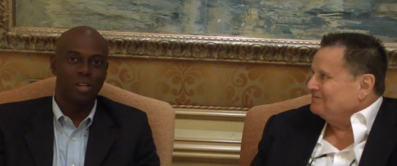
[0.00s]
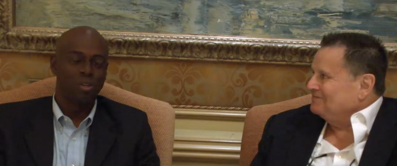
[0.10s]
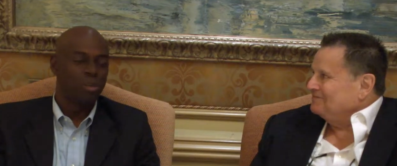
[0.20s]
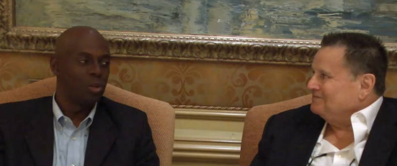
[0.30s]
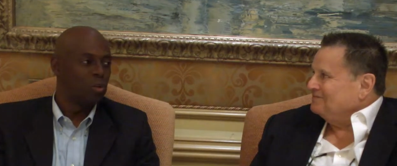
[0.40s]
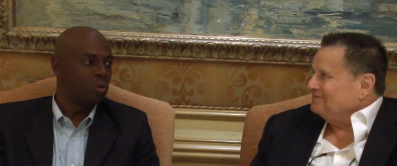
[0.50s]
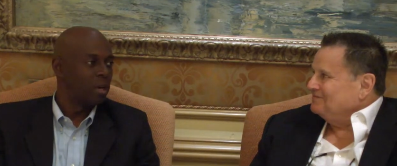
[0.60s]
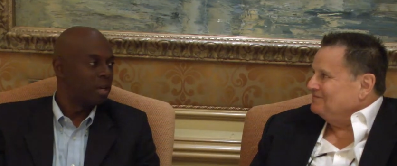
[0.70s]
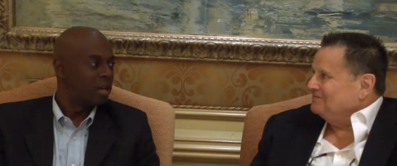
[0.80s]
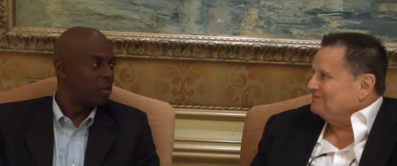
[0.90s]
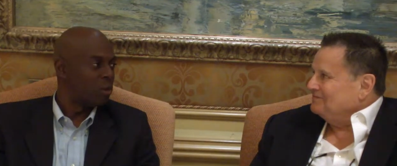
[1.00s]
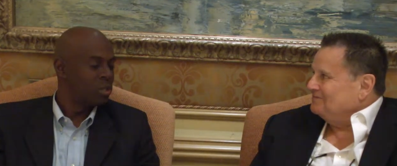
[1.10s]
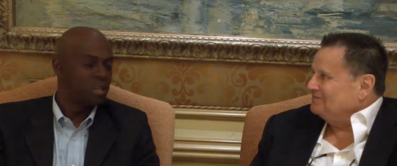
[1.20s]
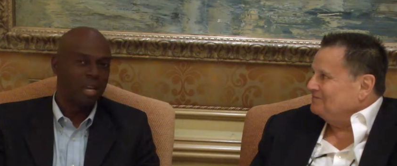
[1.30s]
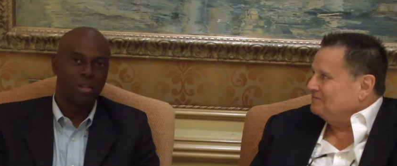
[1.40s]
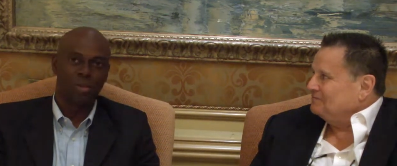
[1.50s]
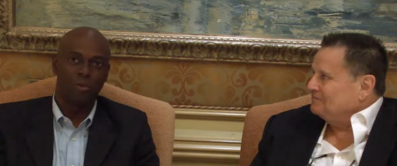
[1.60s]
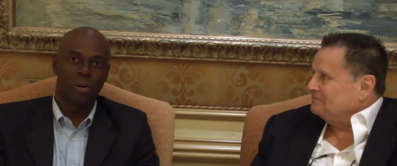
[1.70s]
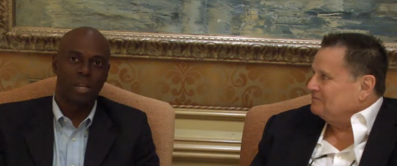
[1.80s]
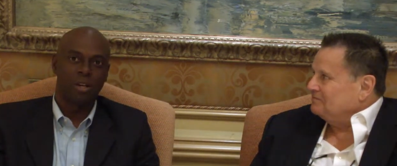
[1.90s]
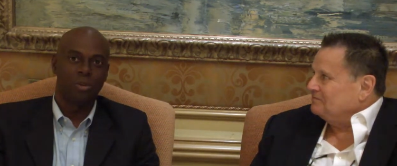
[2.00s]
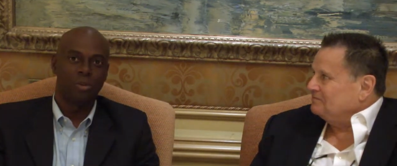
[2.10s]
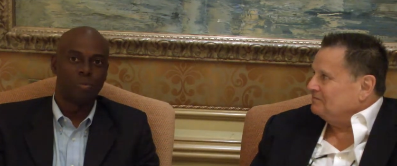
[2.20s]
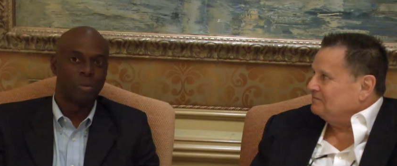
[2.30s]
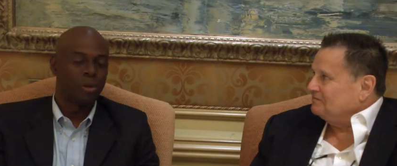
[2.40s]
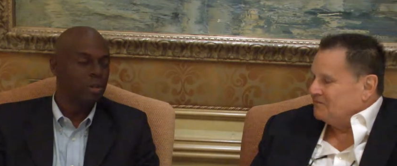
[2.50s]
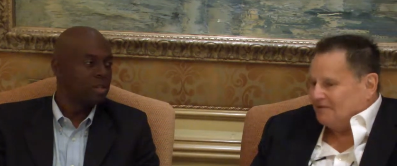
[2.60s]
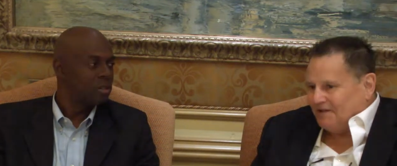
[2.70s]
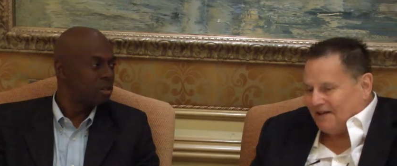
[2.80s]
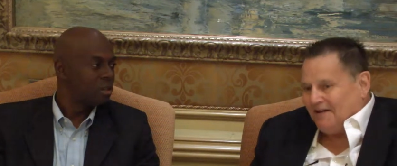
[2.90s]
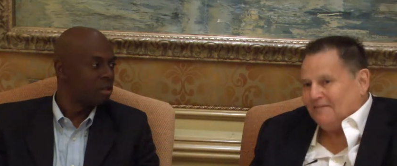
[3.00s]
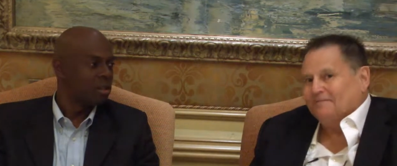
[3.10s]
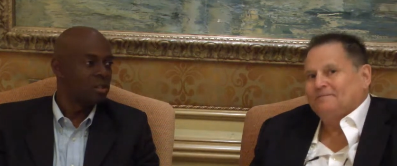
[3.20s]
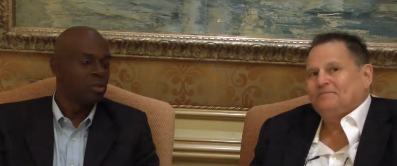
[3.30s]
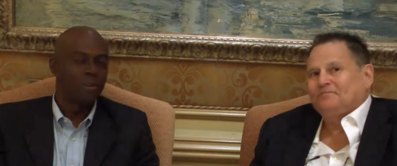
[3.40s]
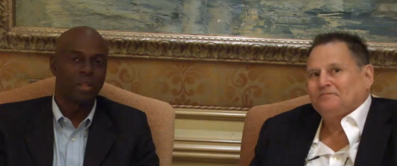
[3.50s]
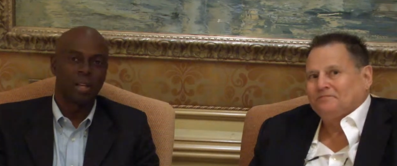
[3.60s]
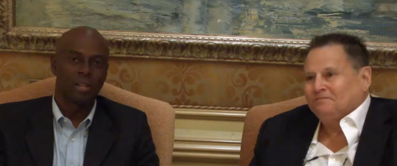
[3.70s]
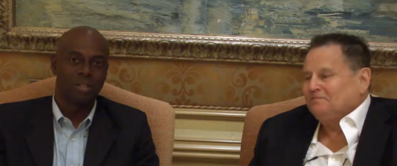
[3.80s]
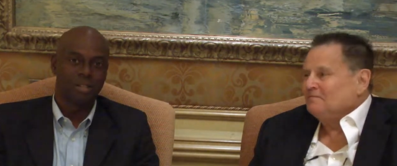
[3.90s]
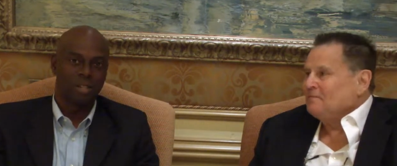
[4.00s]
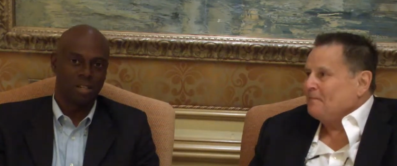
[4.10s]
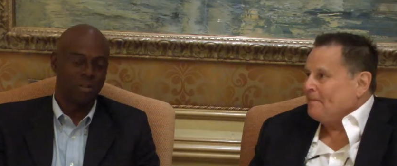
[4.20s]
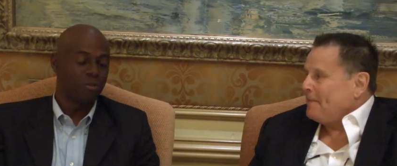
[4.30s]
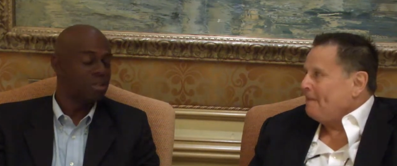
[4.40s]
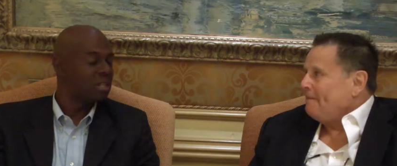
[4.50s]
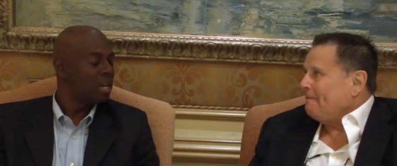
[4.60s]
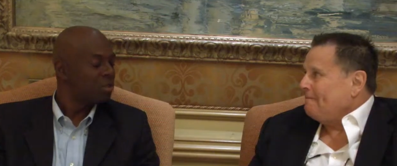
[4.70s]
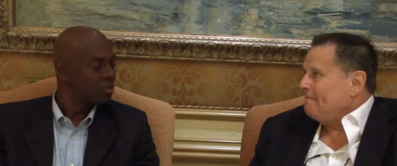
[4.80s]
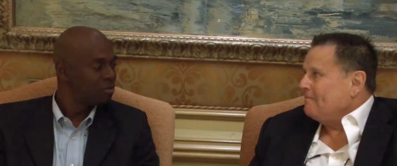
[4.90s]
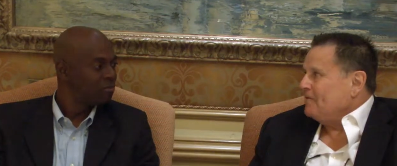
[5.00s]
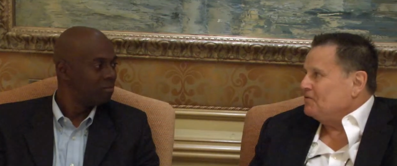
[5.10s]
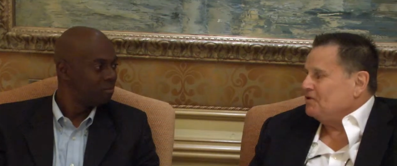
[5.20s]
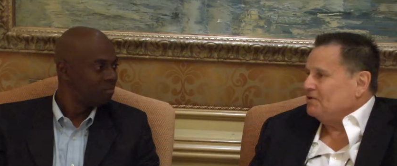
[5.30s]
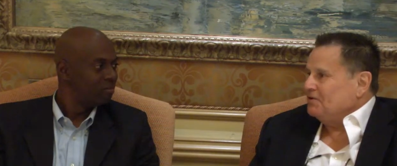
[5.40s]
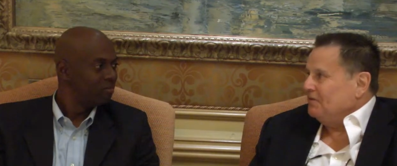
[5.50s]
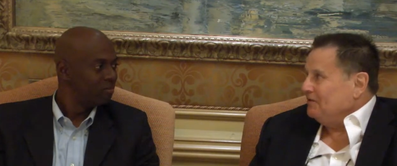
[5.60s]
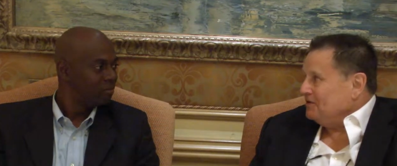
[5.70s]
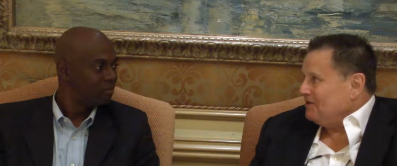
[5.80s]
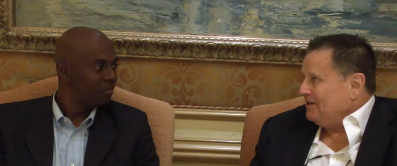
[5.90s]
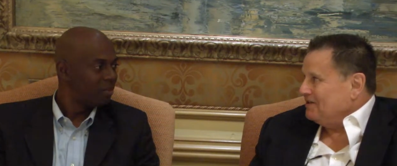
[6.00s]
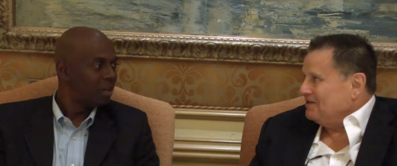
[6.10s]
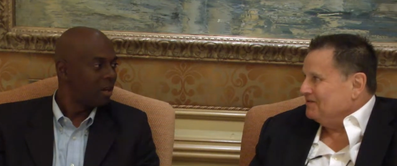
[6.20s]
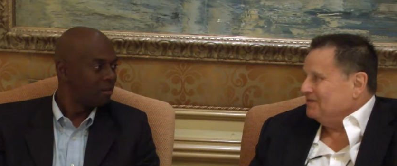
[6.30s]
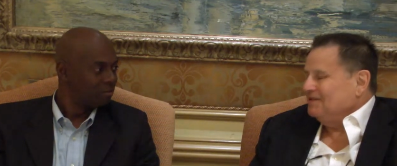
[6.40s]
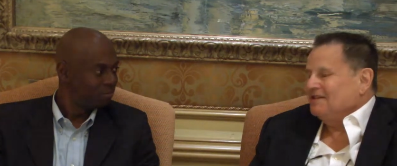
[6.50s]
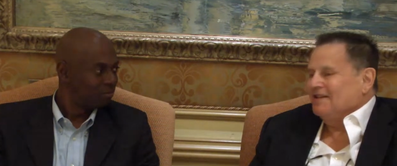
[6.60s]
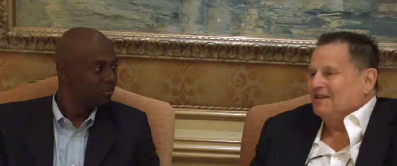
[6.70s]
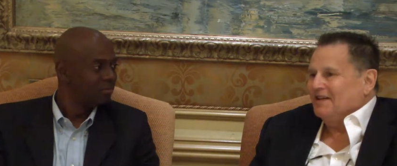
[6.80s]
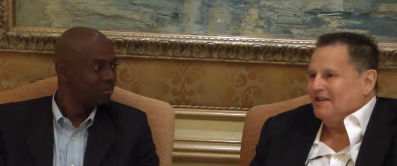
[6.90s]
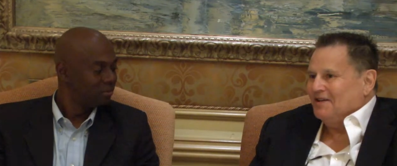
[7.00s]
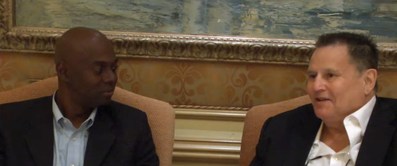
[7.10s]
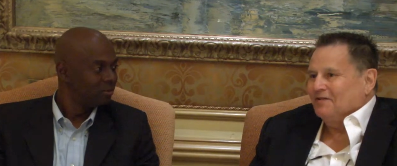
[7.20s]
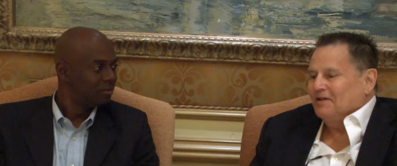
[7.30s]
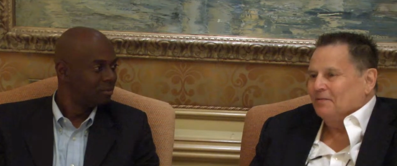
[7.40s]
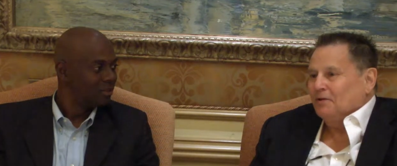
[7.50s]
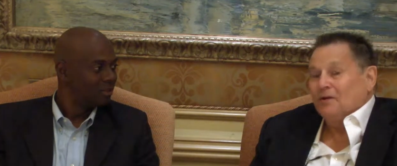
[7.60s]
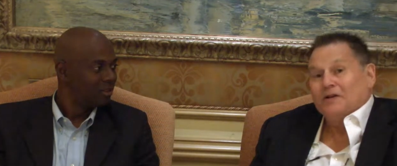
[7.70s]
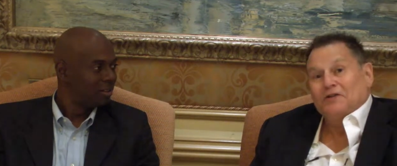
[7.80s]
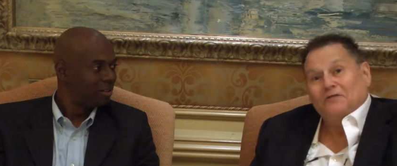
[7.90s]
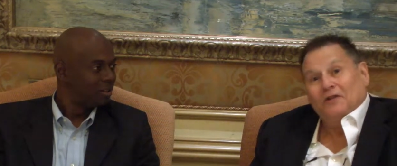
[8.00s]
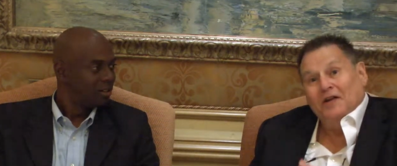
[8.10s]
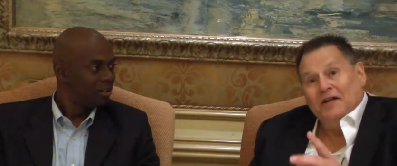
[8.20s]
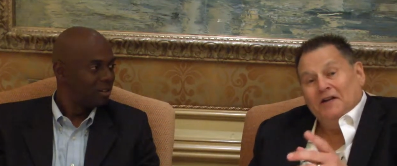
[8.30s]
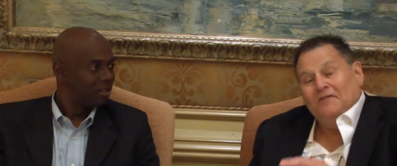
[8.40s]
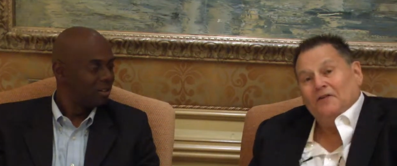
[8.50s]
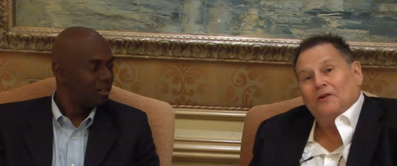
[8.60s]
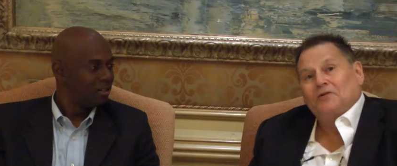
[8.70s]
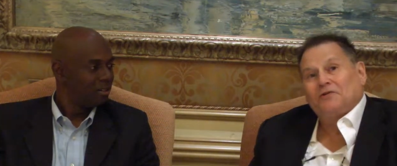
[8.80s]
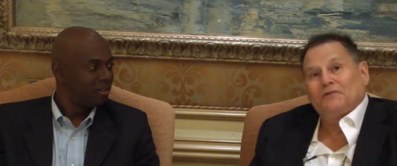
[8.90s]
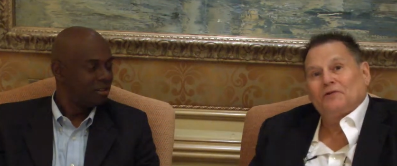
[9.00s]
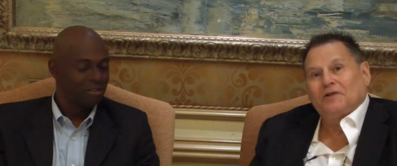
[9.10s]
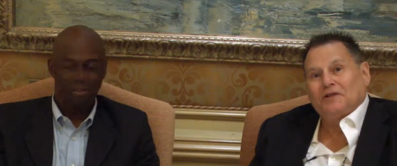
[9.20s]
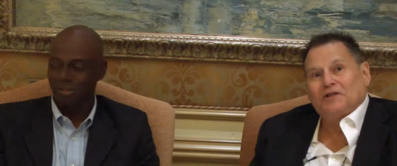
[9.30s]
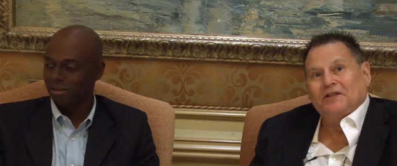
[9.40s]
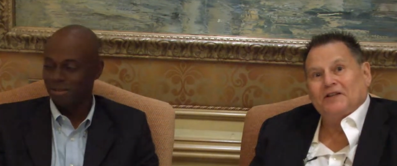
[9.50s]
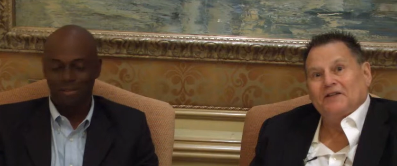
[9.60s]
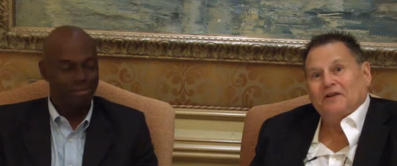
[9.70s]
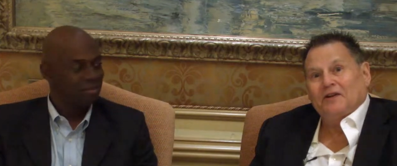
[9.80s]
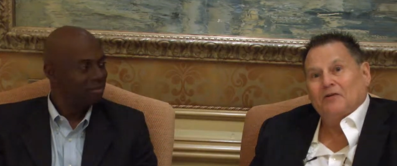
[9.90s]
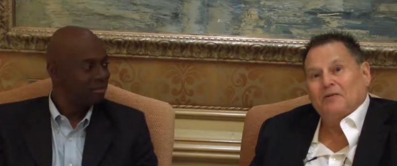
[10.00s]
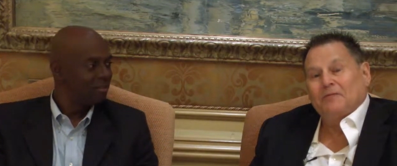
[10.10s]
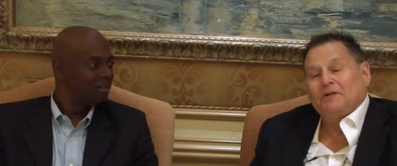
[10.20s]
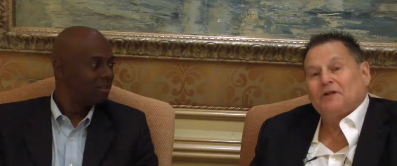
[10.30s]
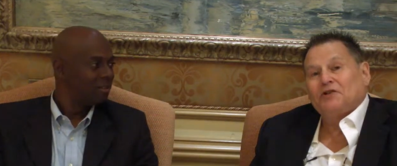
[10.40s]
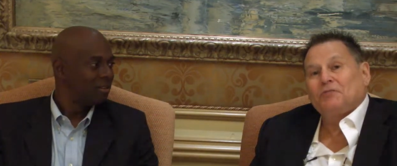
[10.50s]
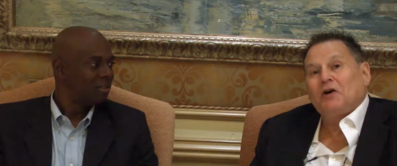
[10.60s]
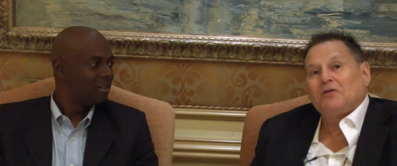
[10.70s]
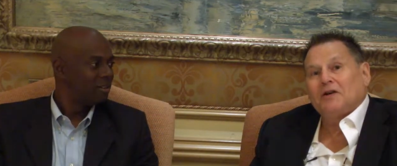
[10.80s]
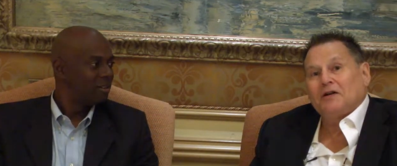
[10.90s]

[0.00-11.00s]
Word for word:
Speaker 1: into an operation that has over 800 employees uh, serving clients in six different states.
Speaker 2: Six different states. Yeah. Okay, 800 employees. For for those of you listening that are maybe a small